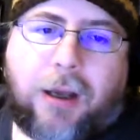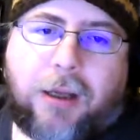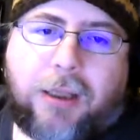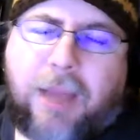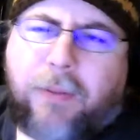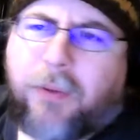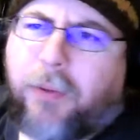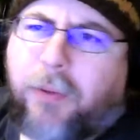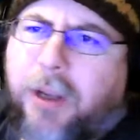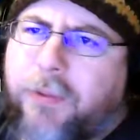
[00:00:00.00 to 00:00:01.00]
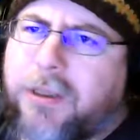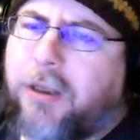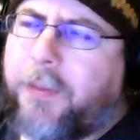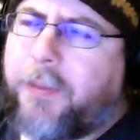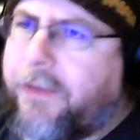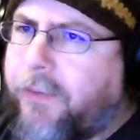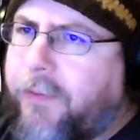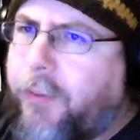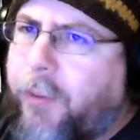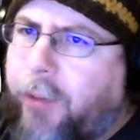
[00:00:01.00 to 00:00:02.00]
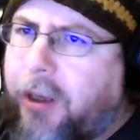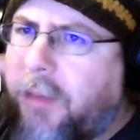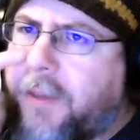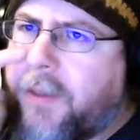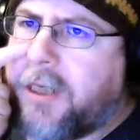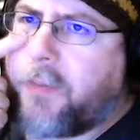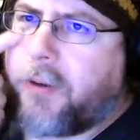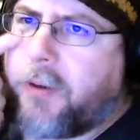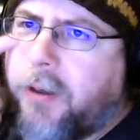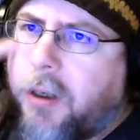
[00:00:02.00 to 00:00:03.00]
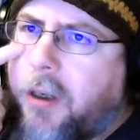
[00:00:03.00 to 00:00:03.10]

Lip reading: Game 3 was a little bit different. We went a little bit deeper.